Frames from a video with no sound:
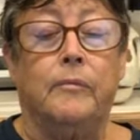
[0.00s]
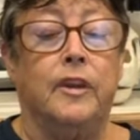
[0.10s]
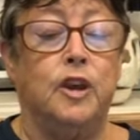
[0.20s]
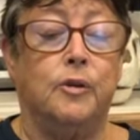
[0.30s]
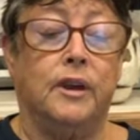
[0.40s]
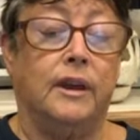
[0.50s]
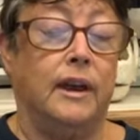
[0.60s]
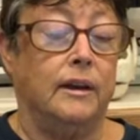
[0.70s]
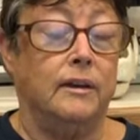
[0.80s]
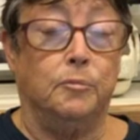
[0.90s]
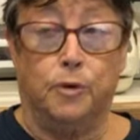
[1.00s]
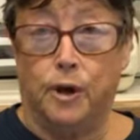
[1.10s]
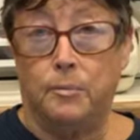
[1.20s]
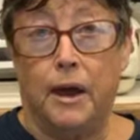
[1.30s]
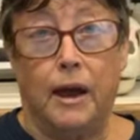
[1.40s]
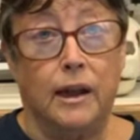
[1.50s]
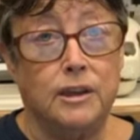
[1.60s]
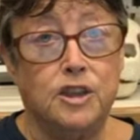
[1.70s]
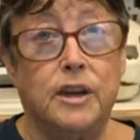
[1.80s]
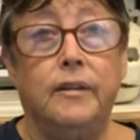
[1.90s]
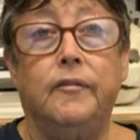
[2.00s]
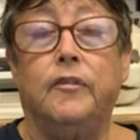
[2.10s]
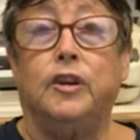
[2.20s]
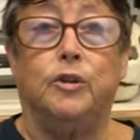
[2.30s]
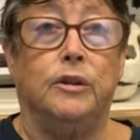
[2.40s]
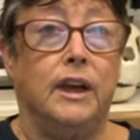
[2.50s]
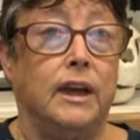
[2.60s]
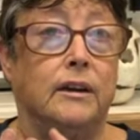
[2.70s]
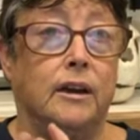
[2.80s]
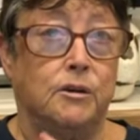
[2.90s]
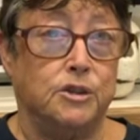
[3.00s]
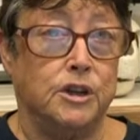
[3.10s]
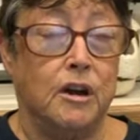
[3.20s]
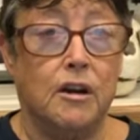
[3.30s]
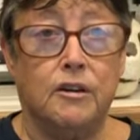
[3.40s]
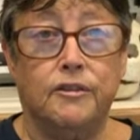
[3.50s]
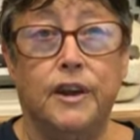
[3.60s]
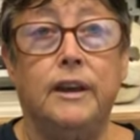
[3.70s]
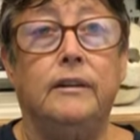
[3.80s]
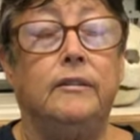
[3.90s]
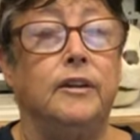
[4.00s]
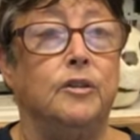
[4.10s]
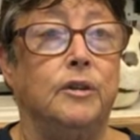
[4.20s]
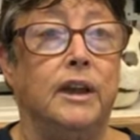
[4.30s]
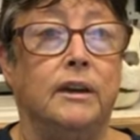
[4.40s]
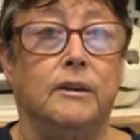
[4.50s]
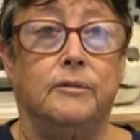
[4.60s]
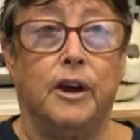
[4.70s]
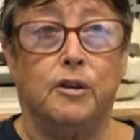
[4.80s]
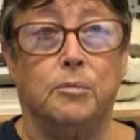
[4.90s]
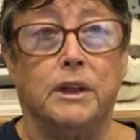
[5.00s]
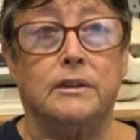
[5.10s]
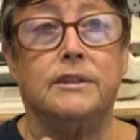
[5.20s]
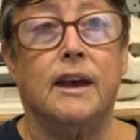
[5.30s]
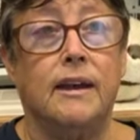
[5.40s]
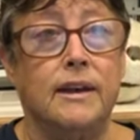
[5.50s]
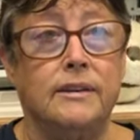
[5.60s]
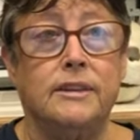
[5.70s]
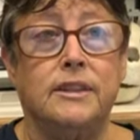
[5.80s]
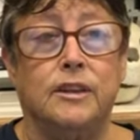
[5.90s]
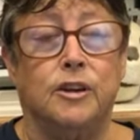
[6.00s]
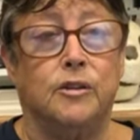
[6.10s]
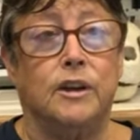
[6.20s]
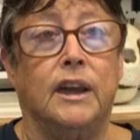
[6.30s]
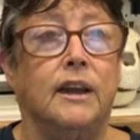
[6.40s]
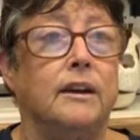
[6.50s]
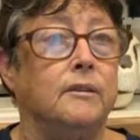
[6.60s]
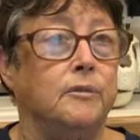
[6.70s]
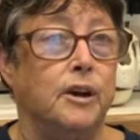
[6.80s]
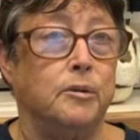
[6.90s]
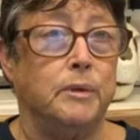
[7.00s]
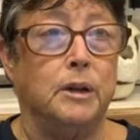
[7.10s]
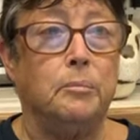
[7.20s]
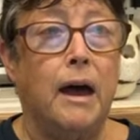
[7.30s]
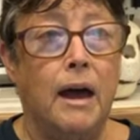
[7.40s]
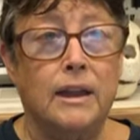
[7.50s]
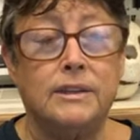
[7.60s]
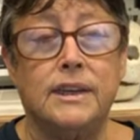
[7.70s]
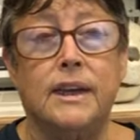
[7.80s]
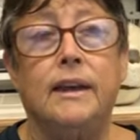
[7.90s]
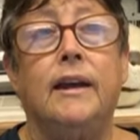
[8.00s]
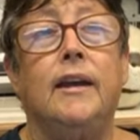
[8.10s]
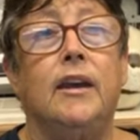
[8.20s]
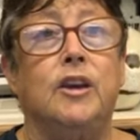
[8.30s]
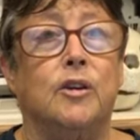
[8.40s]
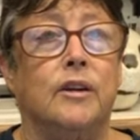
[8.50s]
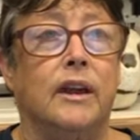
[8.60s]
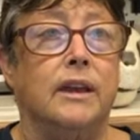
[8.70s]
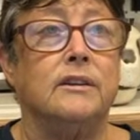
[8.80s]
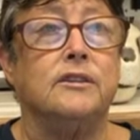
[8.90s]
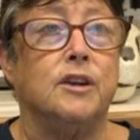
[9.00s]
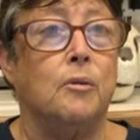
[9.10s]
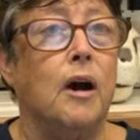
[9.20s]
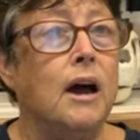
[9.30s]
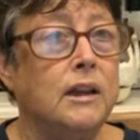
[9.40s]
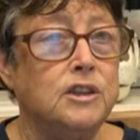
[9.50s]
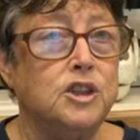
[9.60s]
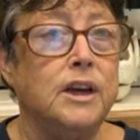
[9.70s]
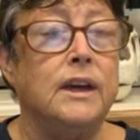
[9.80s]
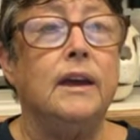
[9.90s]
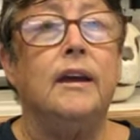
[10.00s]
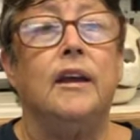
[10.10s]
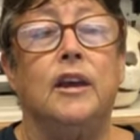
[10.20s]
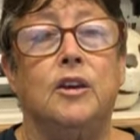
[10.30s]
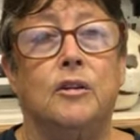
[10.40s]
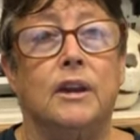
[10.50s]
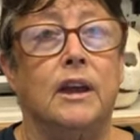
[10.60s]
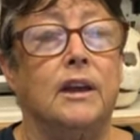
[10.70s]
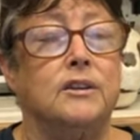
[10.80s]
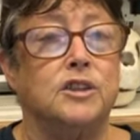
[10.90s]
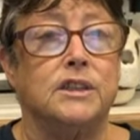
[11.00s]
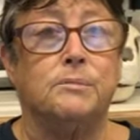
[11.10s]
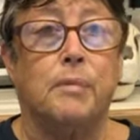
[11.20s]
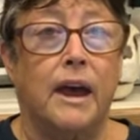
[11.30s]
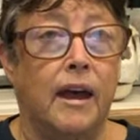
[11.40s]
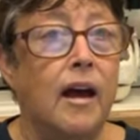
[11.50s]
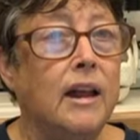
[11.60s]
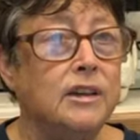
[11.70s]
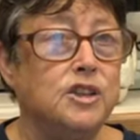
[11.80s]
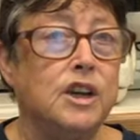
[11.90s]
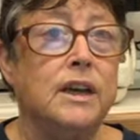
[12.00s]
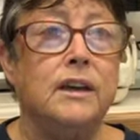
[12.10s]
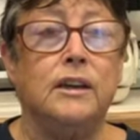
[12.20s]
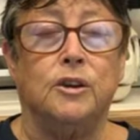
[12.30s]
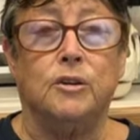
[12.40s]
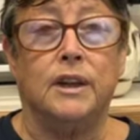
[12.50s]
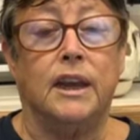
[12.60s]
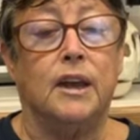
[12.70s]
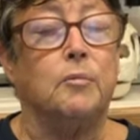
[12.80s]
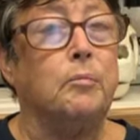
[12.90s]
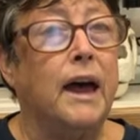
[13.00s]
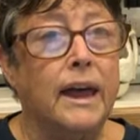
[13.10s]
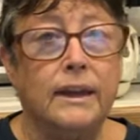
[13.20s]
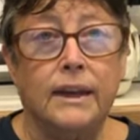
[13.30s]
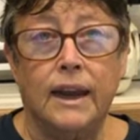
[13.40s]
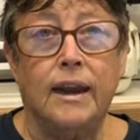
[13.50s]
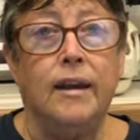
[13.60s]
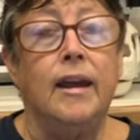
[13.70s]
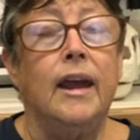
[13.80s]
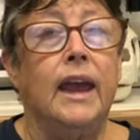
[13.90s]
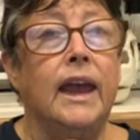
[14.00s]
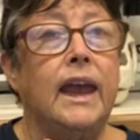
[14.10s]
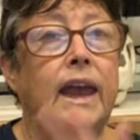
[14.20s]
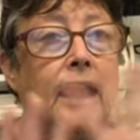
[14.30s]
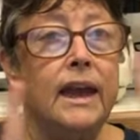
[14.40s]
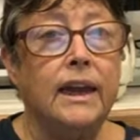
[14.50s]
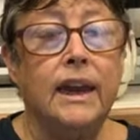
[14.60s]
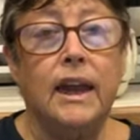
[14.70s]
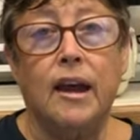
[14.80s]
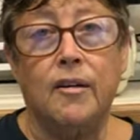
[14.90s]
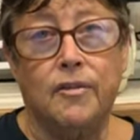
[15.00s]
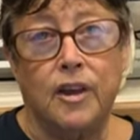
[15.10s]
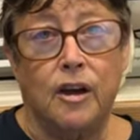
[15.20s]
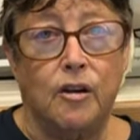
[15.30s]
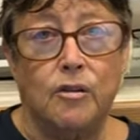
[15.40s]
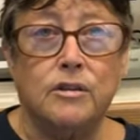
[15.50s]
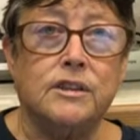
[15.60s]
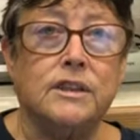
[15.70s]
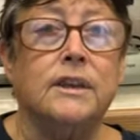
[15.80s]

you can get marine biology, you can get oceanography, you can get environmental science, you can get environmental policy, you can get zoology, you can get just biology, you can get botany, any of those